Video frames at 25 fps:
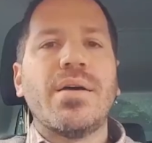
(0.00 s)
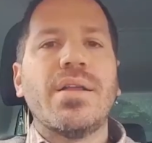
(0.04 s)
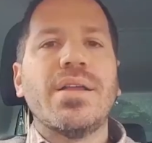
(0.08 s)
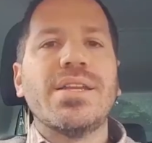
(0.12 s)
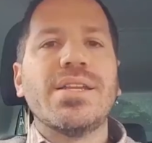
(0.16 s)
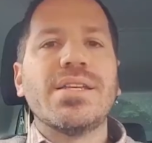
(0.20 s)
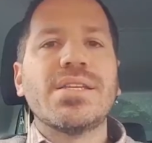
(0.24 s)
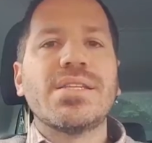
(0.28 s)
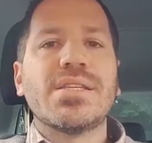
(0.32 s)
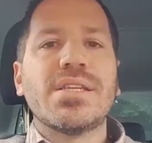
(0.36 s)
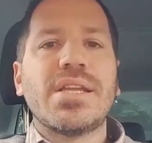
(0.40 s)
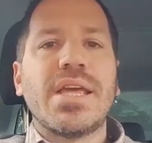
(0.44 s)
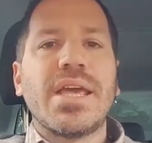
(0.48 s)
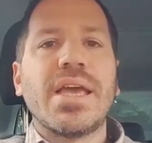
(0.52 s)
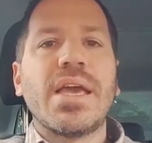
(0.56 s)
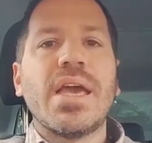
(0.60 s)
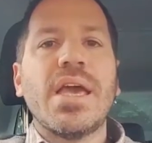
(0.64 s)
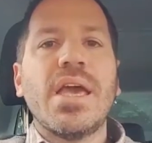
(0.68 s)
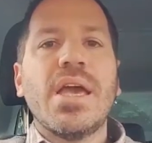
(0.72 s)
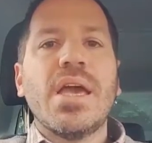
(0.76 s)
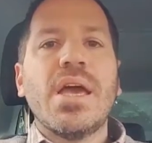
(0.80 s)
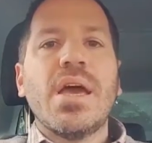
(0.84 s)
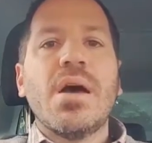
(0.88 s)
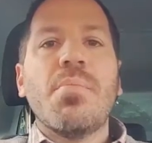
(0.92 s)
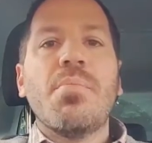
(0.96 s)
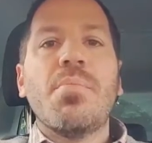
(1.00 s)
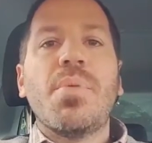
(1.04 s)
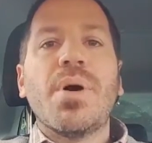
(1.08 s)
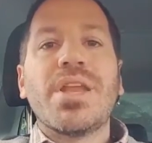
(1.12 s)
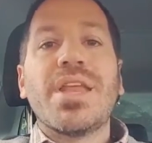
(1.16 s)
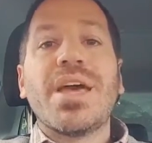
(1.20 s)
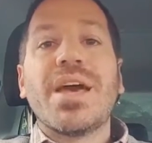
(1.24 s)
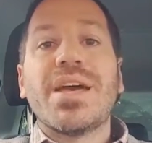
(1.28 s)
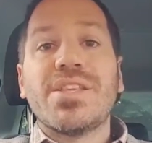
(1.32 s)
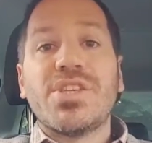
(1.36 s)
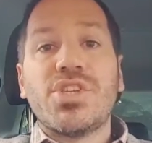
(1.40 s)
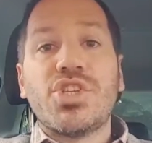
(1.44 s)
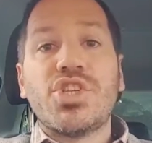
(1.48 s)
listening,
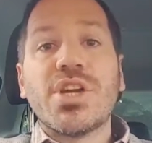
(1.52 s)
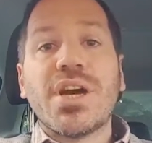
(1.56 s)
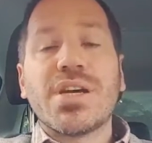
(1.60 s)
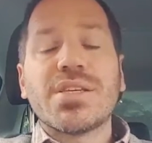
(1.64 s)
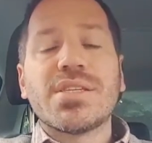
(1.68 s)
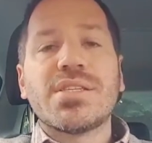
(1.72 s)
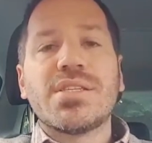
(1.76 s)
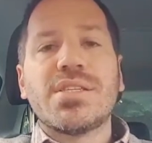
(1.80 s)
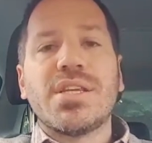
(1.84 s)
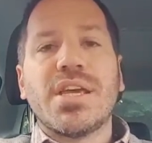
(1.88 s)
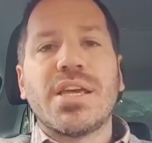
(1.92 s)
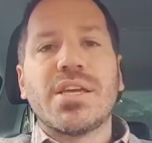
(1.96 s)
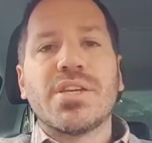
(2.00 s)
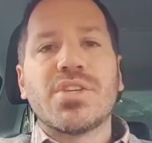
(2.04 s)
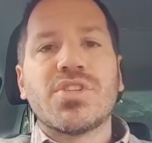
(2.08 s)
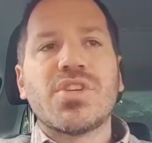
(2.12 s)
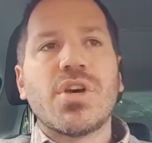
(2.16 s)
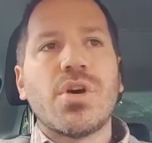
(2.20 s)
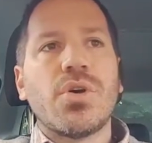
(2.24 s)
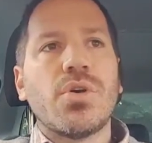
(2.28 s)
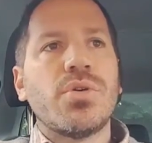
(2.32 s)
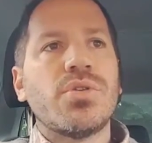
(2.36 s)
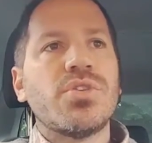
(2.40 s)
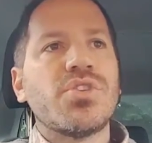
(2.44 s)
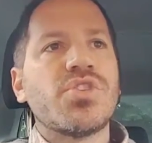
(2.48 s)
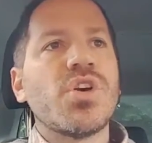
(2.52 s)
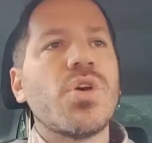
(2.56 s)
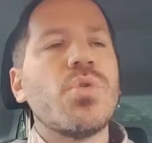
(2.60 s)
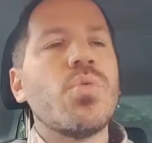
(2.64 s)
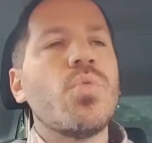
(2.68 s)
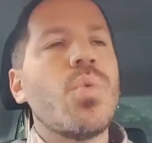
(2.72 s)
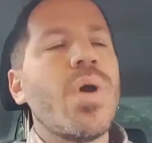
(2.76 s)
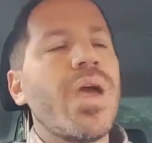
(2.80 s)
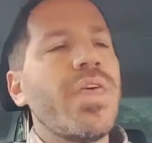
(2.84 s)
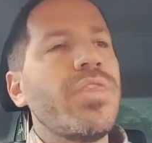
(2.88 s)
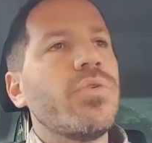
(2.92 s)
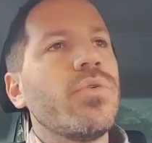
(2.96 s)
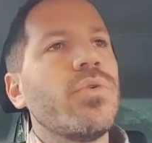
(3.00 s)
but adjusting. So
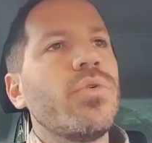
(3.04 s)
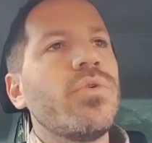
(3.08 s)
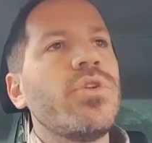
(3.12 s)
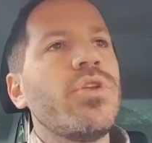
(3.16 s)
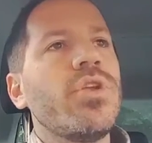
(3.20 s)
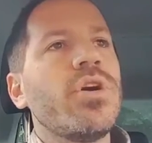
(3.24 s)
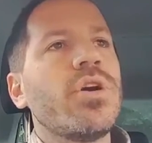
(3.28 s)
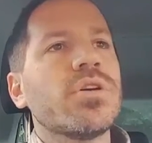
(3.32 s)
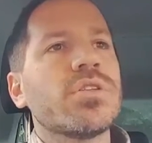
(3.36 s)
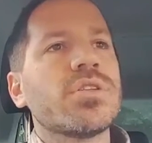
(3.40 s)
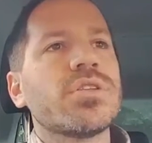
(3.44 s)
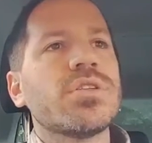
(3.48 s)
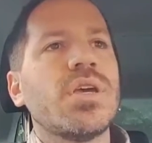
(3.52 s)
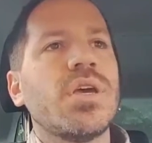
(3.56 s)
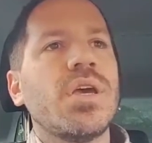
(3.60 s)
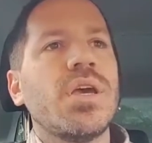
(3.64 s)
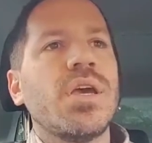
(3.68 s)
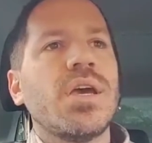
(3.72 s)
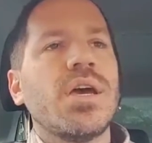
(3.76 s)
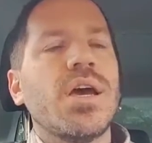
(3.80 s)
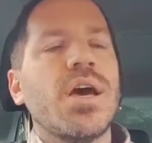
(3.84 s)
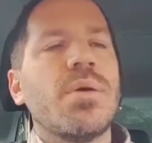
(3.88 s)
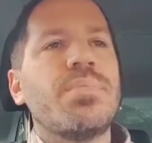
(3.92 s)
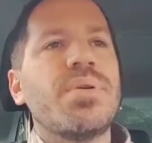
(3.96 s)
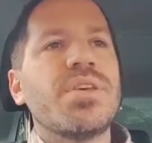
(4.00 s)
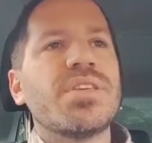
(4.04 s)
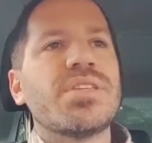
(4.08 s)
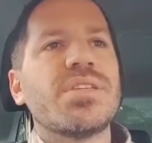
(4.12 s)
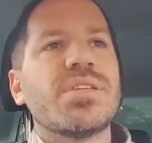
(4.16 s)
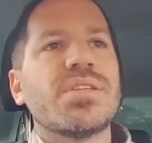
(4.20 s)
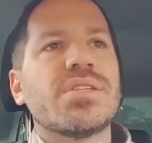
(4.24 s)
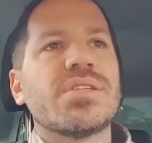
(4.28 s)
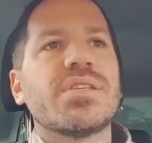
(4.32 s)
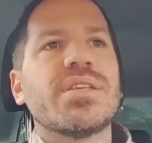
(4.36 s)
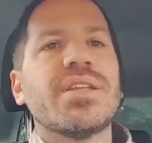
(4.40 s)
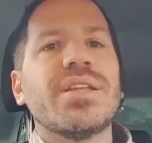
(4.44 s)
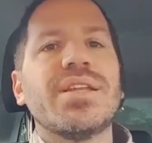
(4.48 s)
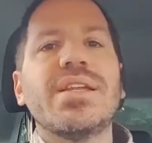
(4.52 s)
whether or not a
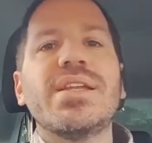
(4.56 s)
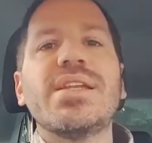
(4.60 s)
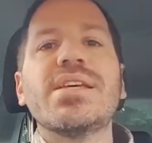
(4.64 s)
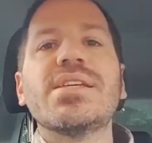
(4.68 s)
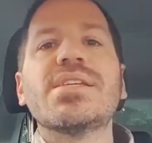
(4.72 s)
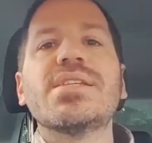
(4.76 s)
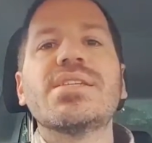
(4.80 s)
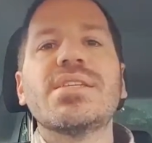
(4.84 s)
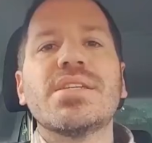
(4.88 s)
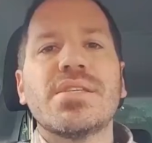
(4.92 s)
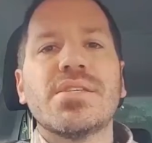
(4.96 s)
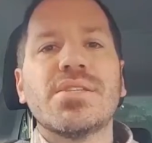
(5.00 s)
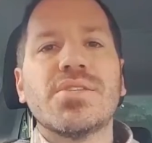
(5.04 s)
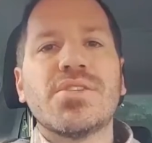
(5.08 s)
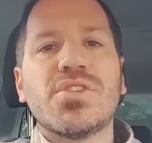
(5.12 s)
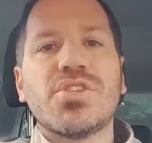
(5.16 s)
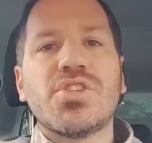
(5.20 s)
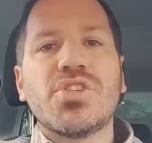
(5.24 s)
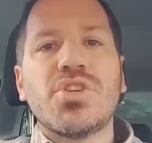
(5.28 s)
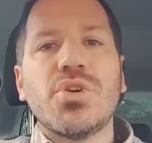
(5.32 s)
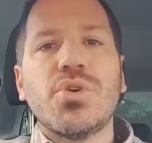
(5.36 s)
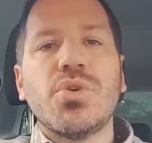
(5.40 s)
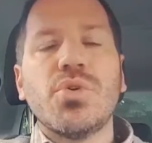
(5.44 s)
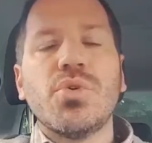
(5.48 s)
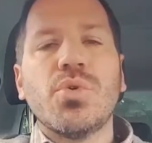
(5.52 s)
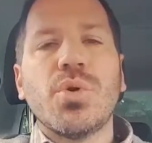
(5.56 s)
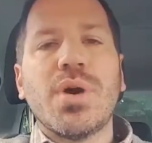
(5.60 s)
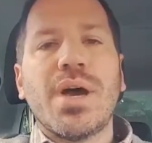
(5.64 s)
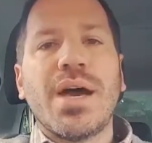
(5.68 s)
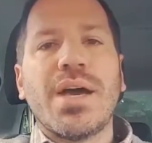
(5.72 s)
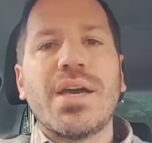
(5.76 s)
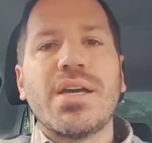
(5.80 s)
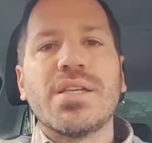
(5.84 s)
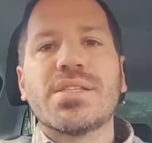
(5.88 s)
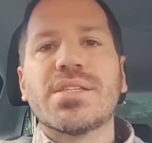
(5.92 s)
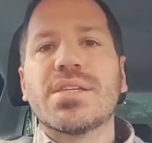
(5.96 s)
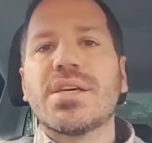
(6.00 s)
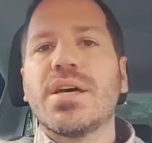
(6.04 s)
business listens to
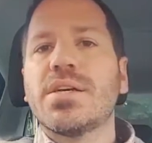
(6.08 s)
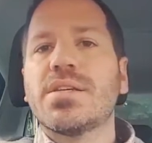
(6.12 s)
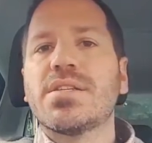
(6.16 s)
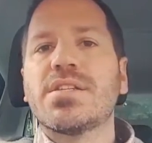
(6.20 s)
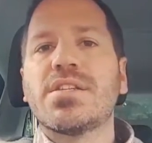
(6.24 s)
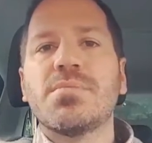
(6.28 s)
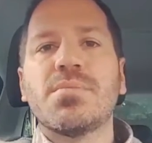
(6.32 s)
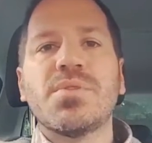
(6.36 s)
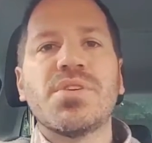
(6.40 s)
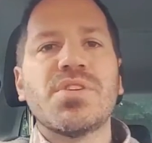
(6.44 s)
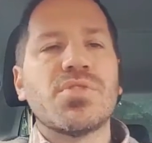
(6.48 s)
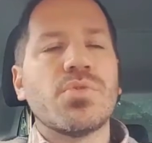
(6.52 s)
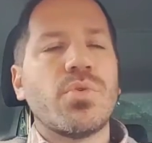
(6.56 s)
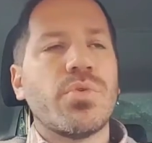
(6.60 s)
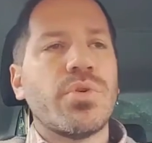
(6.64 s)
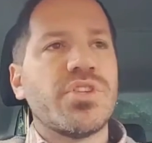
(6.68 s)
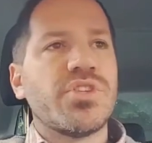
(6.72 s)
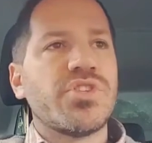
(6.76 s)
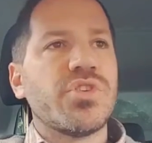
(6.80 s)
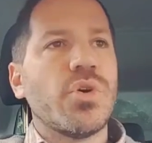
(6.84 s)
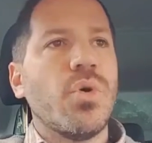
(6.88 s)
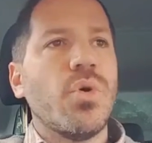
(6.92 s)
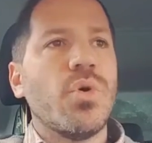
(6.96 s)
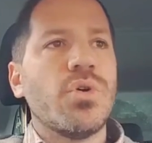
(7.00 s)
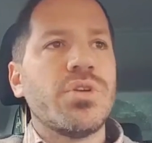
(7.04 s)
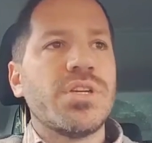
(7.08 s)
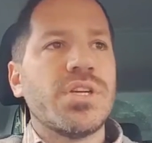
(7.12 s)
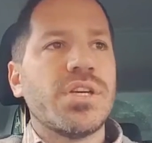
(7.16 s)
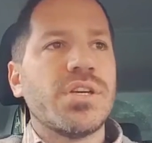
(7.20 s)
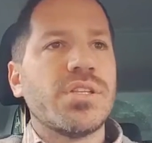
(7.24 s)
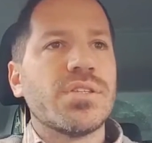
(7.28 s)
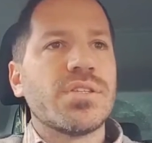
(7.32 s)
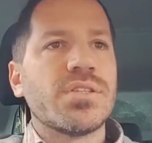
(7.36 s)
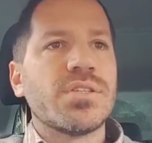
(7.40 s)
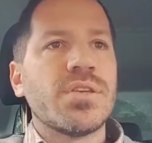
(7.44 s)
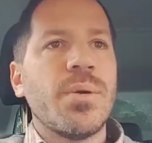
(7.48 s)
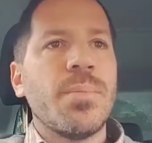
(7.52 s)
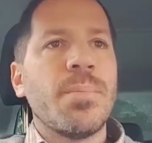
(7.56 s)
its customers or its
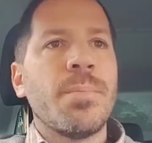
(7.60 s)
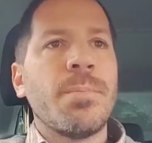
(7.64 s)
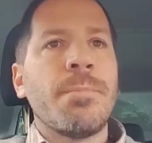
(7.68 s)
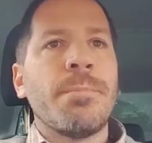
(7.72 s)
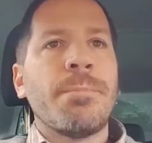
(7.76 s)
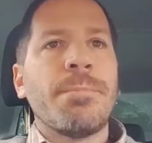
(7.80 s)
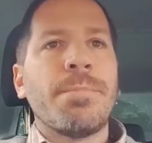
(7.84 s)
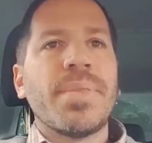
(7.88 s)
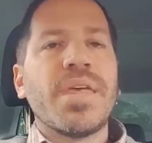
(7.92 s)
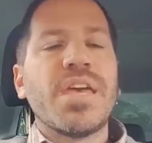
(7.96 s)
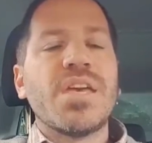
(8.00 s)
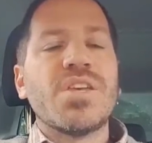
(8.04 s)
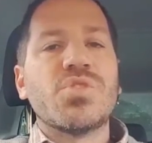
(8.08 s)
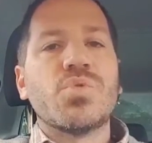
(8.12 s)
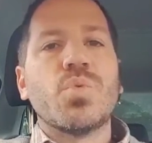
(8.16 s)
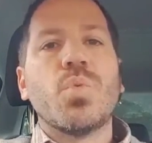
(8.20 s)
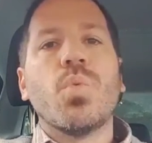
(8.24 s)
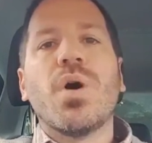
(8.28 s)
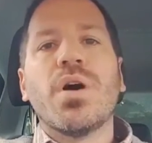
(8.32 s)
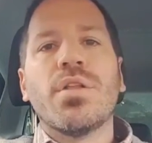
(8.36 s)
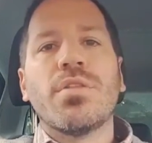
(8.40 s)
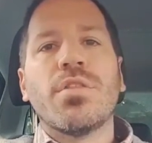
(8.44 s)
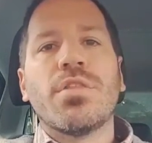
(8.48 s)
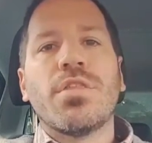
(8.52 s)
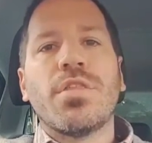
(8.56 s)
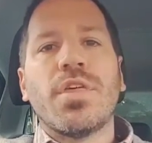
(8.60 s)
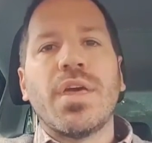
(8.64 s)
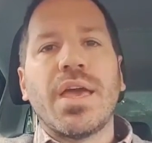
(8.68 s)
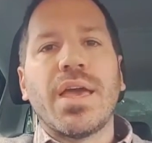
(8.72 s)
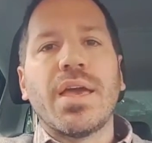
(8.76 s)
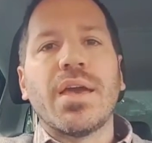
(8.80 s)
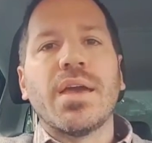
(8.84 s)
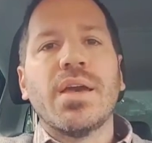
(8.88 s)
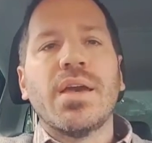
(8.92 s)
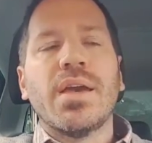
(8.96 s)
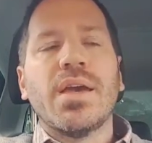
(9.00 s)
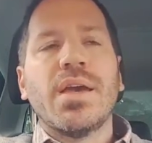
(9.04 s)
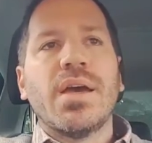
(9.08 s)
audience is one
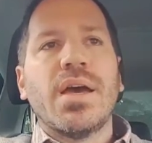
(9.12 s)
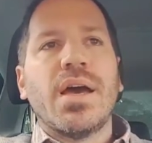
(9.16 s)
thing.